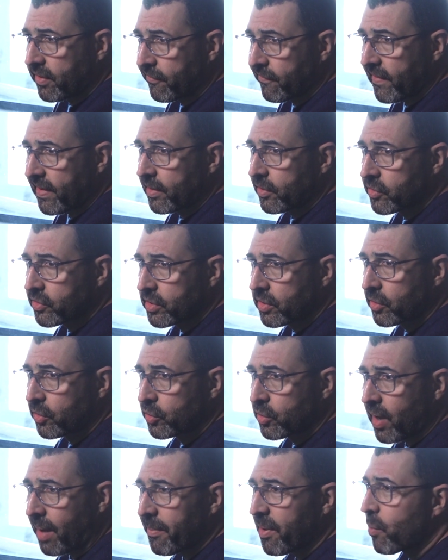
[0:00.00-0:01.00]
faders a
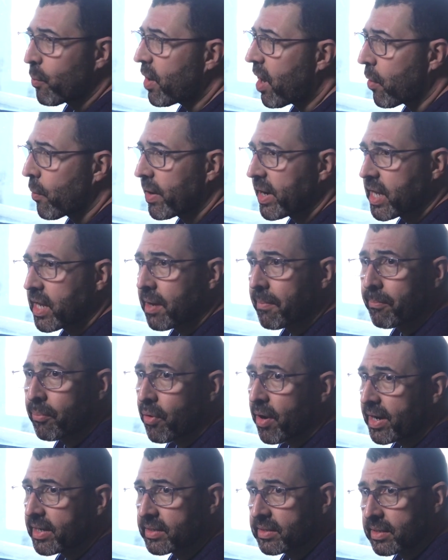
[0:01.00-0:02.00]
little too, I mean, we already
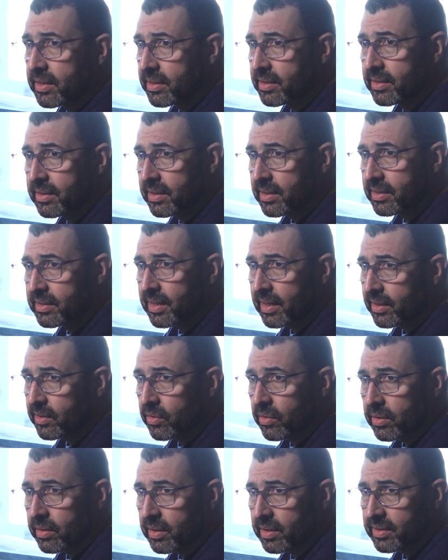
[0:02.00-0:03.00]
compress the
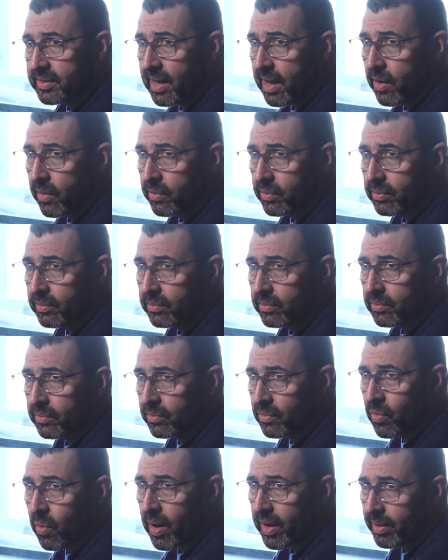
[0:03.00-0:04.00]
signal and the sound
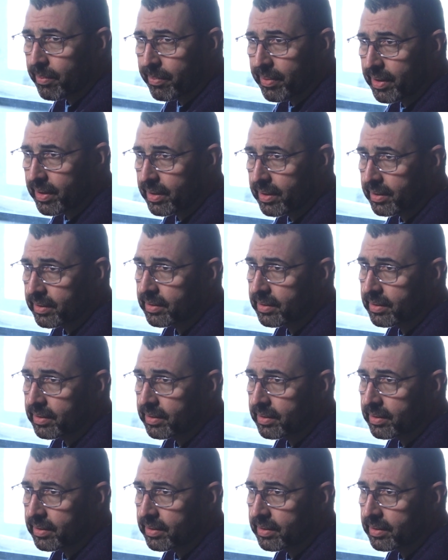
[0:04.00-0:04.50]
quite a bit,